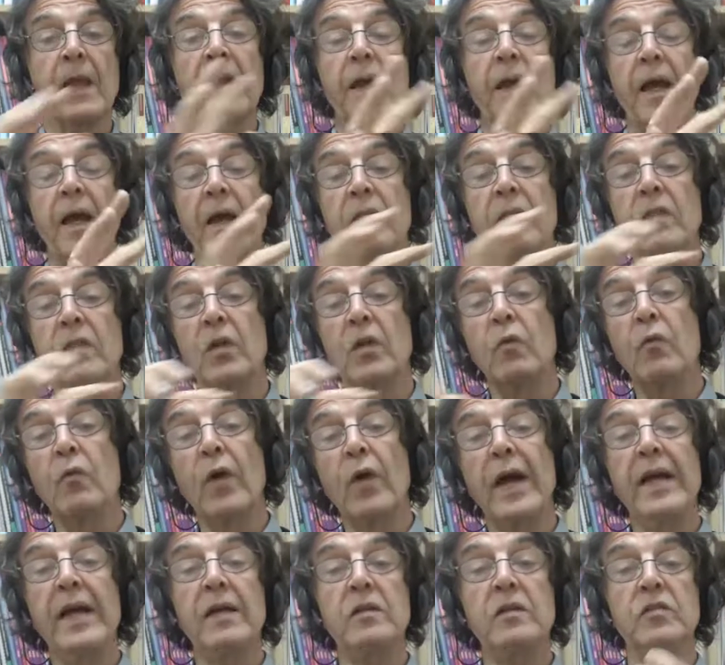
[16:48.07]
and the
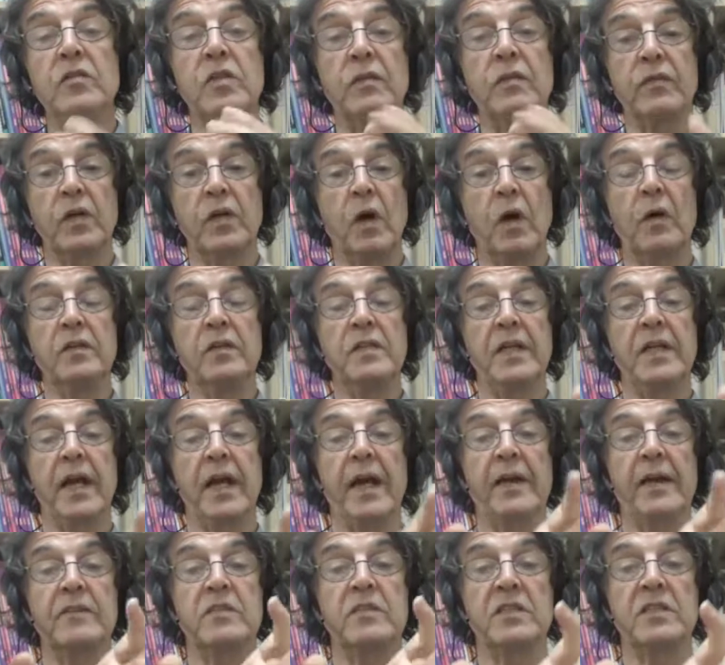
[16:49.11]
range of
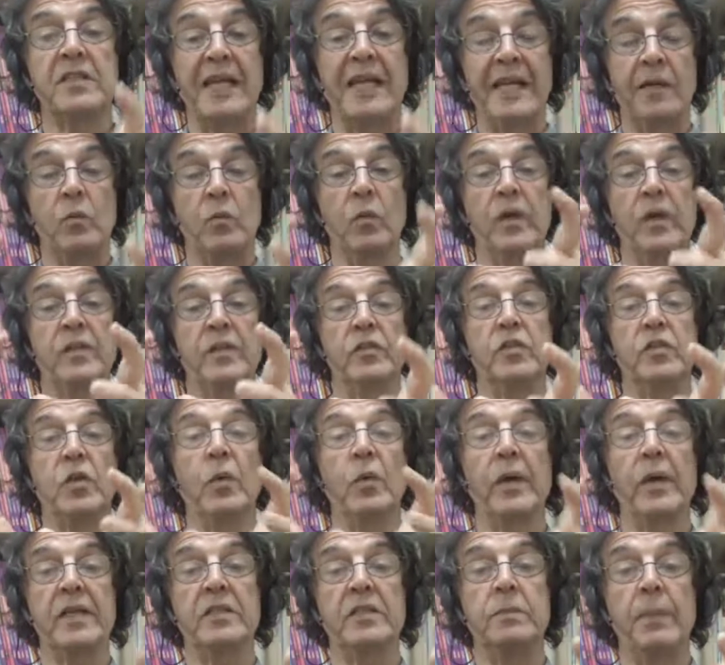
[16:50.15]
contexts in which you
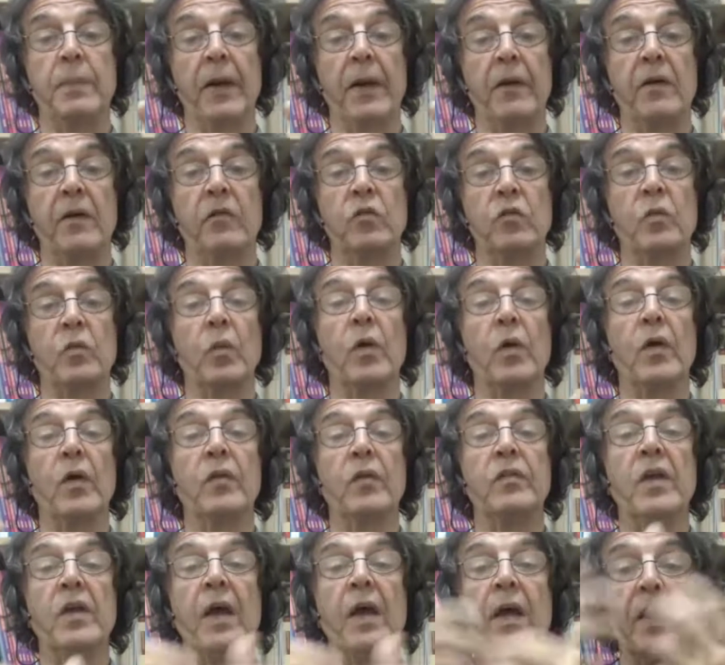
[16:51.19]
experience
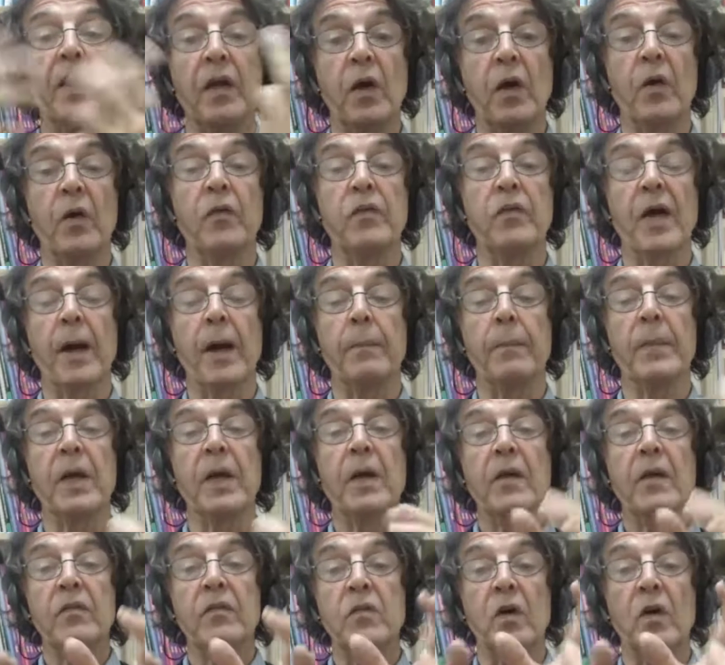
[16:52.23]
words goes up.
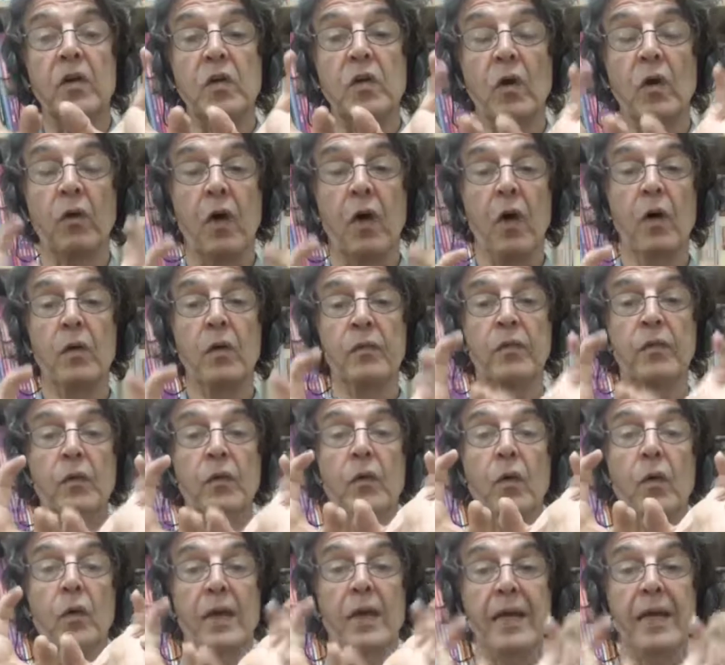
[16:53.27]
So your
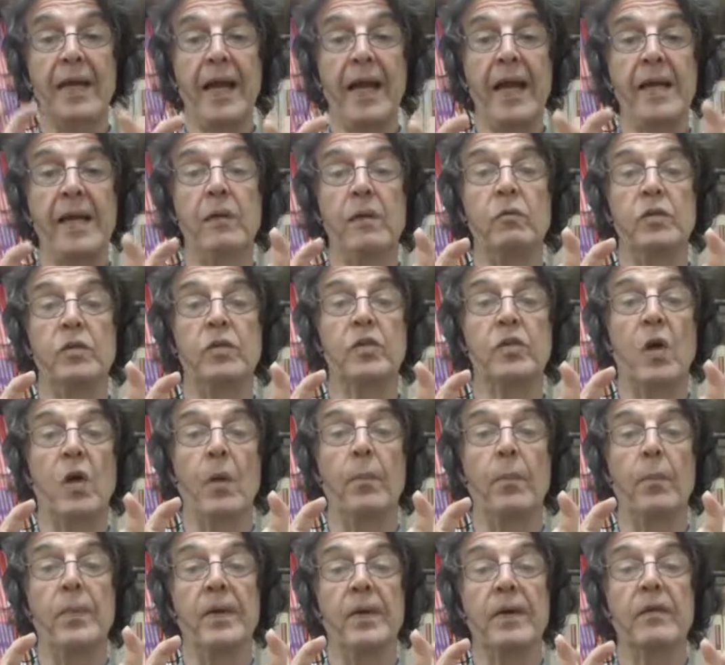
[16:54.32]
overall language
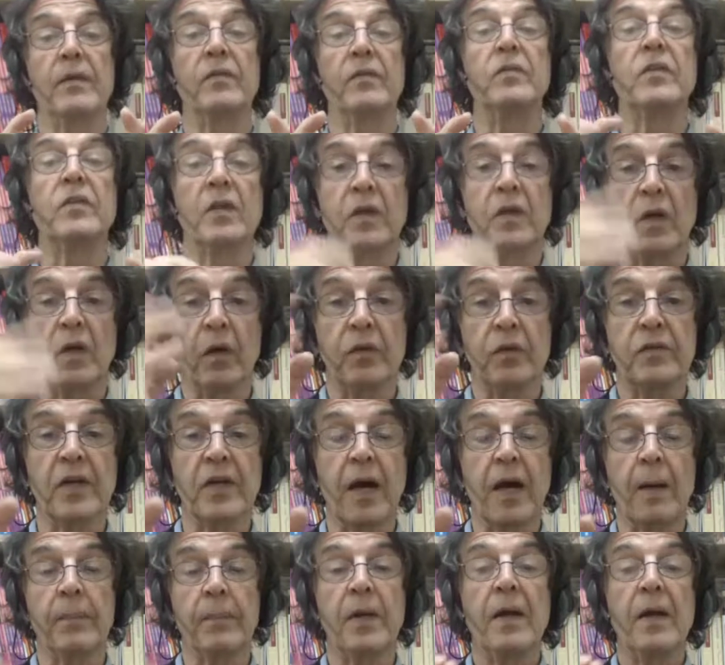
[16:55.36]
competence goes
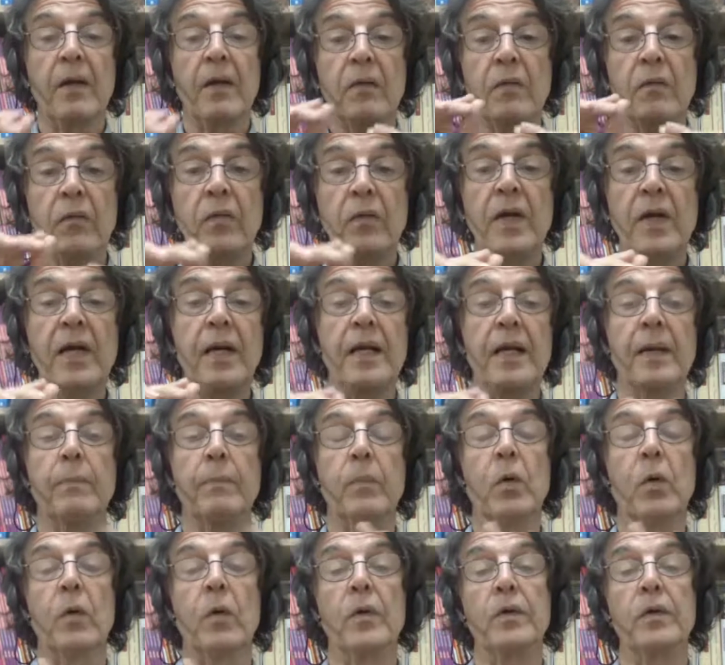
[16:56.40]
up. Really
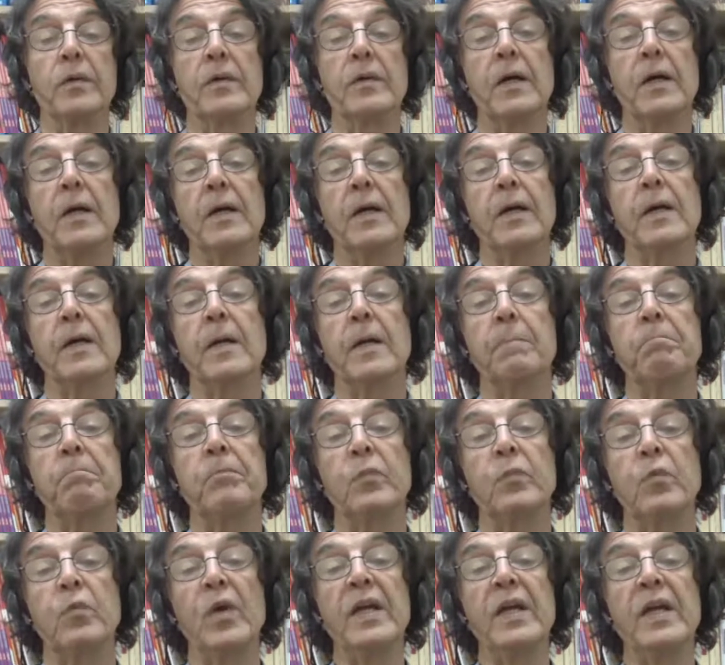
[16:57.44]
important.
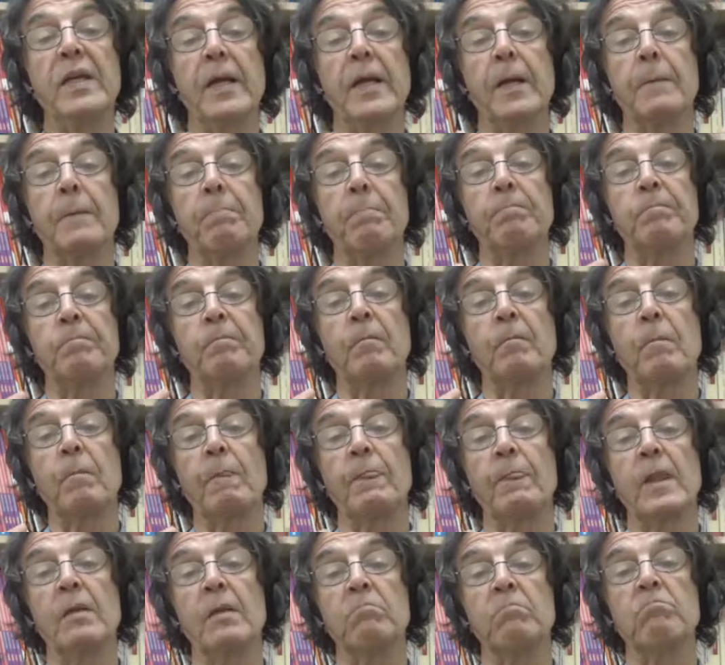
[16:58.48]
Reading
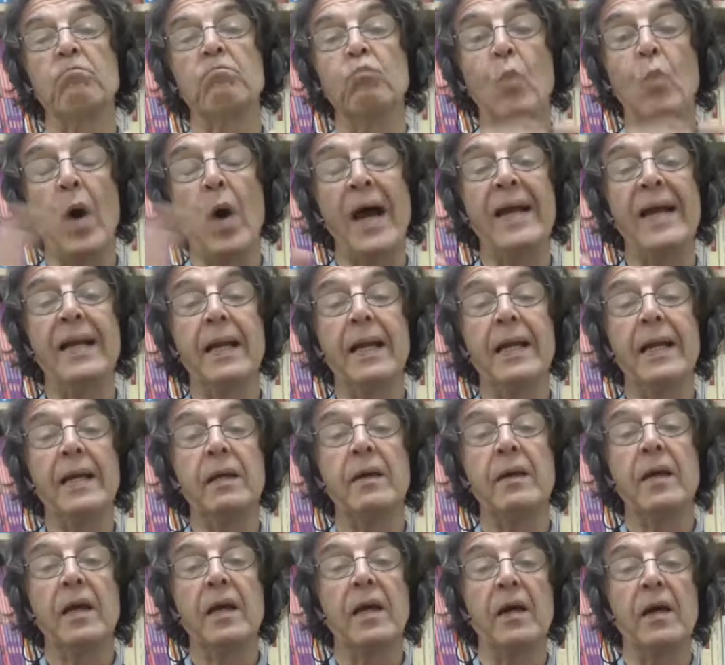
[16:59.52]
widely
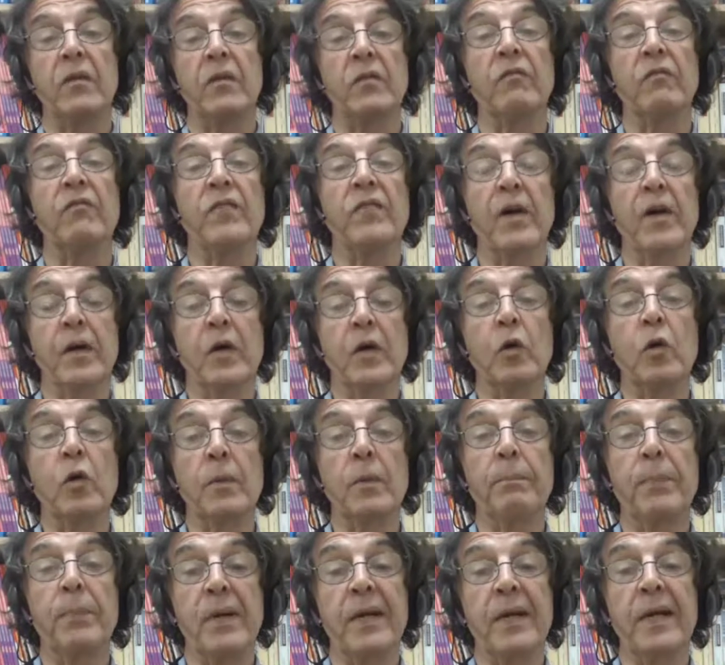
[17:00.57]
is a very
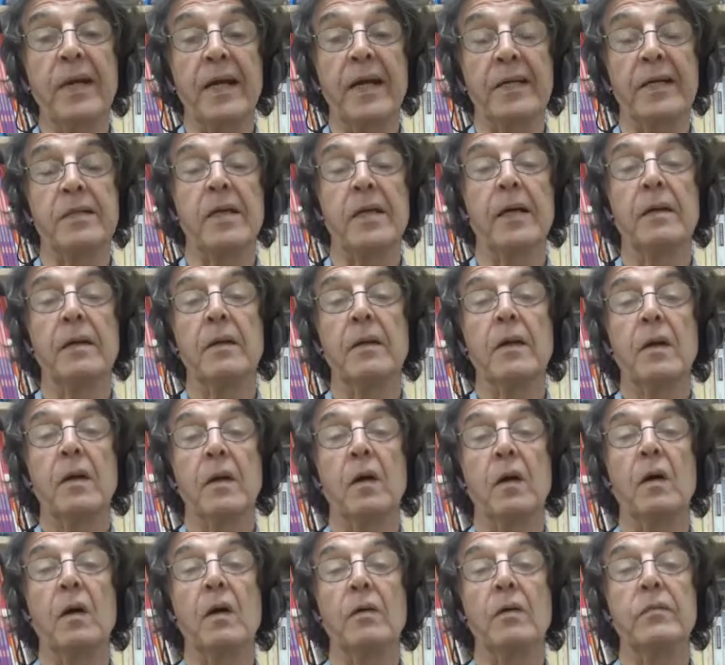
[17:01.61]
good predictor
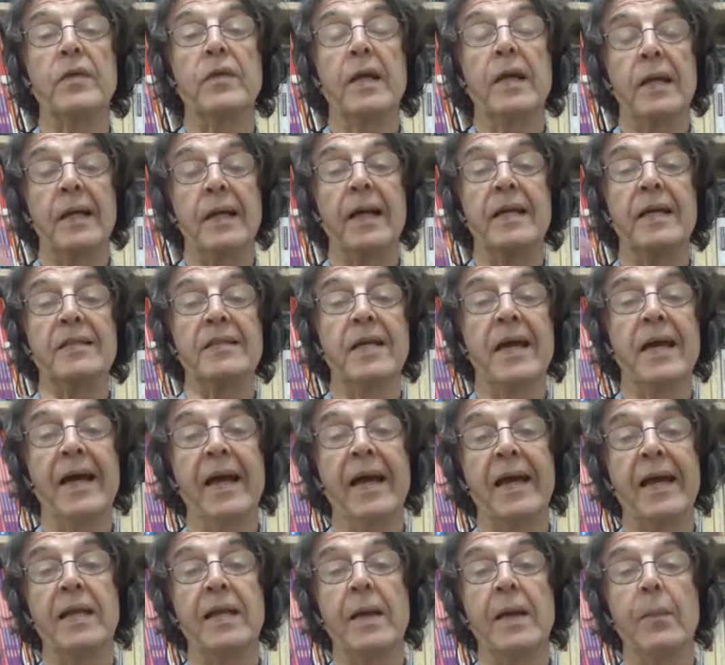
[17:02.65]
of later
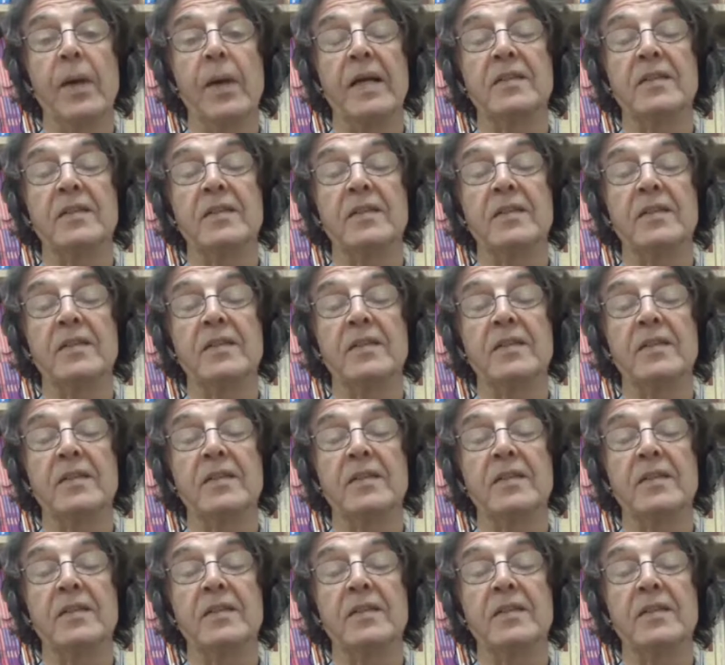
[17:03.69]
academic